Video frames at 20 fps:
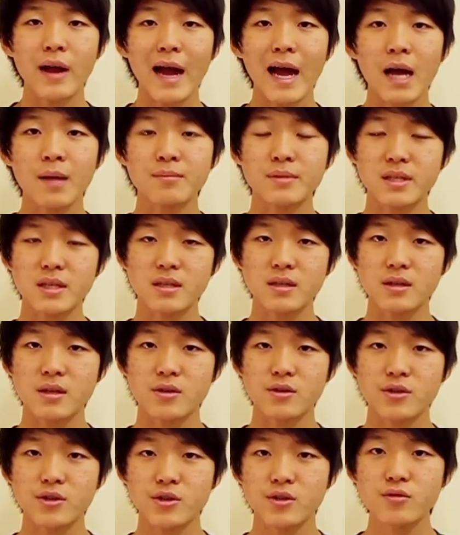apps in
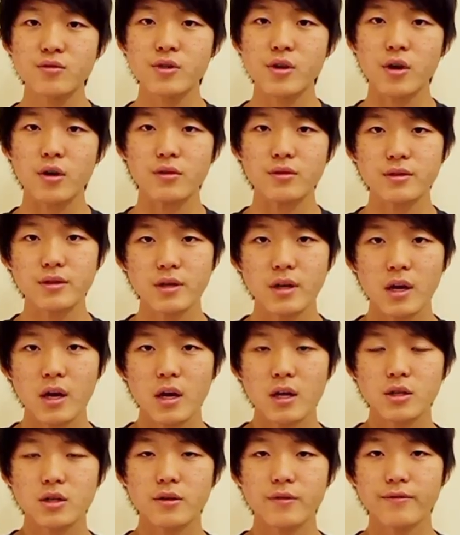their studios.
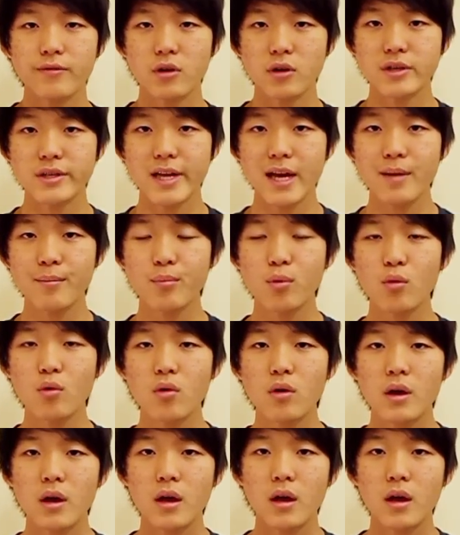So for example,